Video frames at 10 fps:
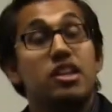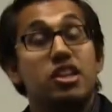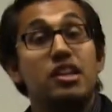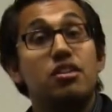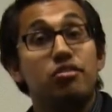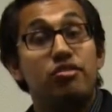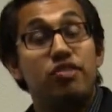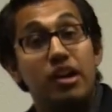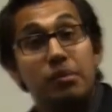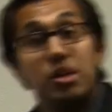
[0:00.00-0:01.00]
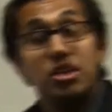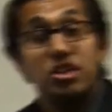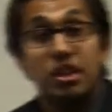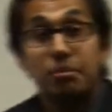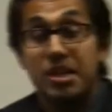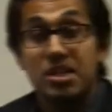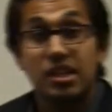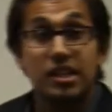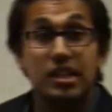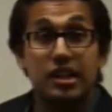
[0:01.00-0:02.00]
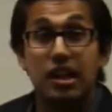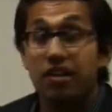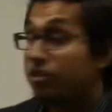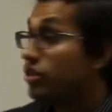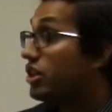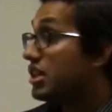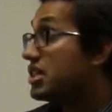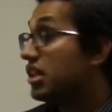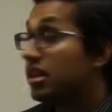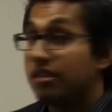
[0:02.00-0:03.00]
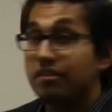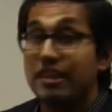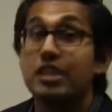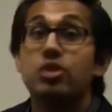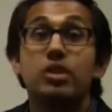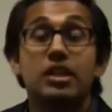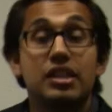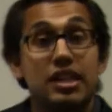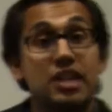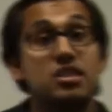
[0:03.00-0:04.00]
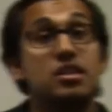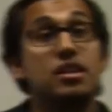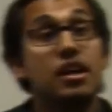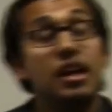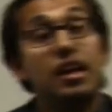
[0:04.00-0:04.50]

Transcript: Thank you very much. That basically covered the aesthetic valuing lesson.